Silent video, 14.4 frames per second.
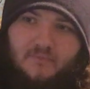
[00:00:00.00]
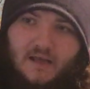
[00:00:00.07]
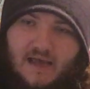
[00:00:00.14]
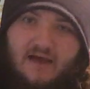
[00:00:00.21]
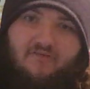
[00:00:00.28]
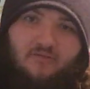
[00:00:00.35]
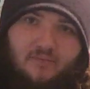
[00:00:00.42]

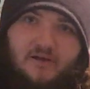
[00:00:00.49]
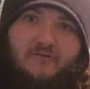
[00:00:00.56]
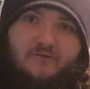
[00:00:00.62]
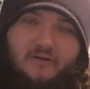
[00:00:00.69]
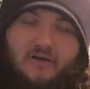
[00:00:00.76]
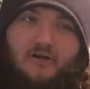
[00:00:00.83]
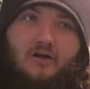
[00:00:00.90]
Have it be
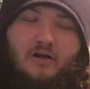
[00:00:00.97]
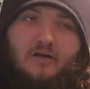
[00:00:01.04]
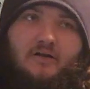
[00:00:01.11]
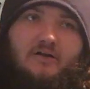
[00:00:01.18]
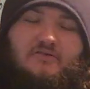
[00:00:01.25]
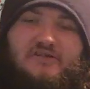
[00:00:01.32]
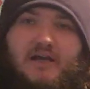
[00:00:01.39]
for the
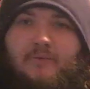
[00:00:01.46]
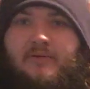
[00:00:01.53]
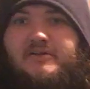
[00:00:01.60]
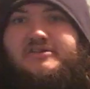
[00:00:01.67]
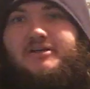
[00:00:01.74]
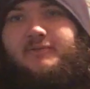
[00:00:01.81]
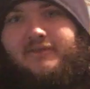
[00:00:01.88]
Intercontinental
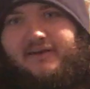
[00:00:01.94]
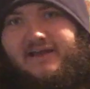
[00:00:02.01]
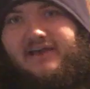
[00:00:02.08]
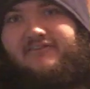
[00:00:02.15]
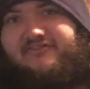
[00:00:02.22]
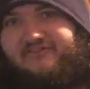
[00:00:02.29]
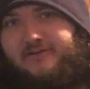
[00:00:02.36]
Championship, and then
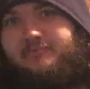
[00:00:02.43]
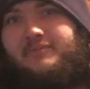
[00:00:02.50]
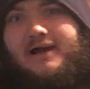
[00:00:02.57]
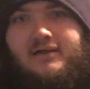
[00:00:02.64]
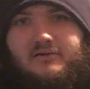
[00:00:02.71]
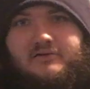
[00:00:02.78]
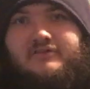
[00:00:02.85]
have Finn
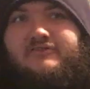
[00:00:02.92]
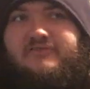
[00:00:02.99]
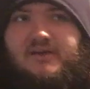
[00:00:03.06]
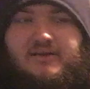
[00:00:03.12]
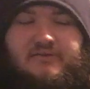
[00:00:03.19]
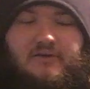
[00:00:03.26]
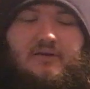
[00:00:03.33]
Balor
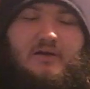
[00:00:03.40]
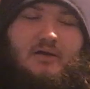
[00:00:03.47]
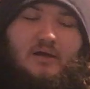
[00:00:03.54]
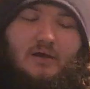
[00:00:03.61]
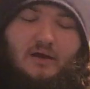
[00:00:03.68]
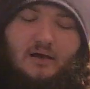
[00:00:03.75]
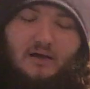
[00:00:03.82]
defeat
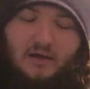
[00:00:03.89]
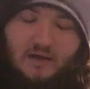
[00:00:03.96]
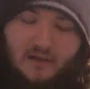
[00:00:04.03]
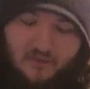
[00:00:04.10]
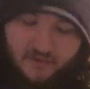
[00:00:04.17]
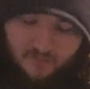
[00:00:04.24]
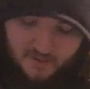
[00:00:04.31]

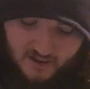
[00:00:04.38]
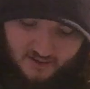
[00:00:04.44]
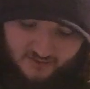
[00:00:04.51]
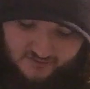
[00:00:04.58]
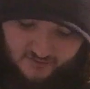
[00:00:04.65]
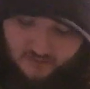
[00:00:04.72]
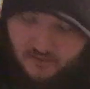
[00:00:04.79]
The
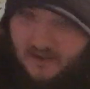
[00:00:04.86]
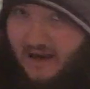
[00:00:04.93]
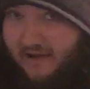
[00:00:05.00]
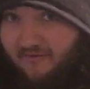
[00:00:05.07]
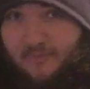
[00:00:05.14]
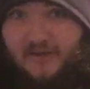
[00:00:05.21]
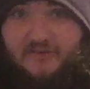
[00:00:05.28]
Miz, or
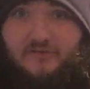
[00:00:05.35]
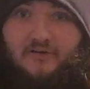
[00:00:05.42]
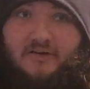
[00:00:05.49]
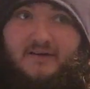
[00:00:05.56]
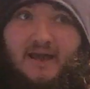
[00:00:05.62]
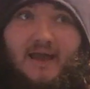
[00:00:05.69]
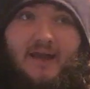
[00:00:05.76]
have Miz
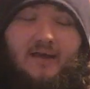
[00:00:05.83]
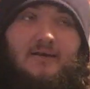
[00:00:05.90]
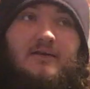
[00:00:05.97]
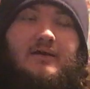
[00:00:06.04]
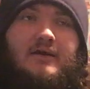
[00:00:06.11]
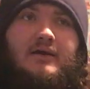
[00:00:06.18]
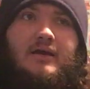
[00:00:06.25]

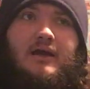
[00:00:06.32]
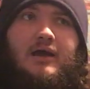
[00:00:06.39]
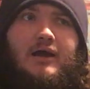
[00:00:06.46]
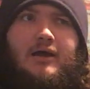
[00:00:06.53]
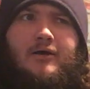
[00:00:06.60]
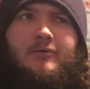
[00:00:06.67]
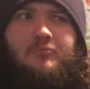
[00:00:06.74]
retain.
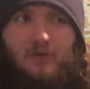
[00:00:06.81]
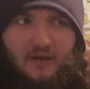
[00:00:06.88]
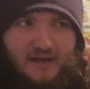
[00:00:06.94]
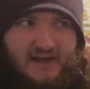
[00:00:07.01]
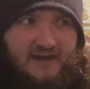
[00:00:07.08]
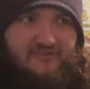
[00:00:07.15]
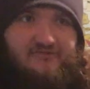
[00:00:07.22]

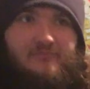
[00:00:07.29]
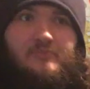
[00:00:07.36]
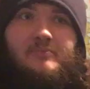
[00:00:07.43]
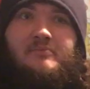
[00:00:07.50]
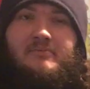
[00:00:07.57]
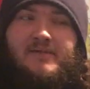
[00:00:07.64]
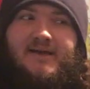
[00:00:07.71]
Probably have
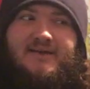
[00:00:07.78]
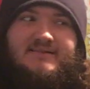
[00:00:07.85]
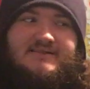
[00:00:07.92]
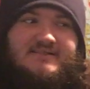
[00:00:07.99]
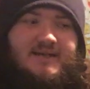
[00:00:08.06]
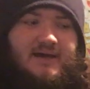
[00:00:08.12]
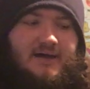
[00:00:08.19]

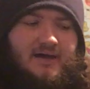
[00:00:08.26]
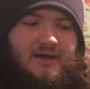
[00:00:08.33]
Miz,